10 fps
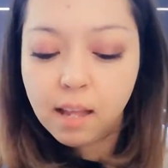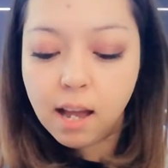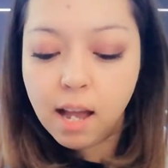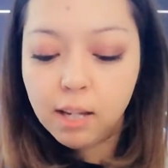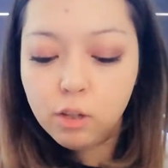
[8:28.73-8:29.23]

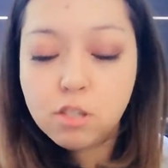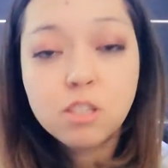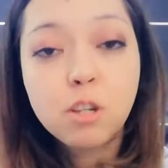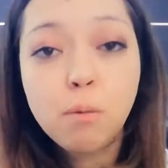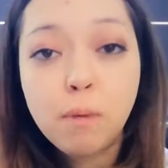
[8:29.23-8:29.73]
I used
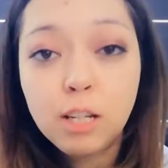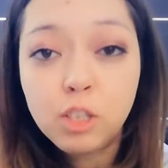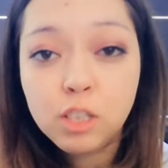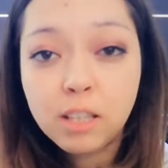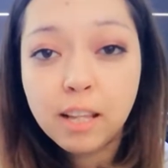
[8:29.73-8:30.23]
so
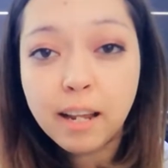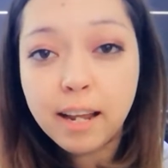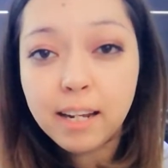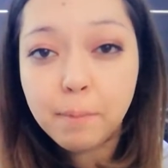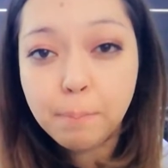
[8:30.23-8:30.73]
much that I hit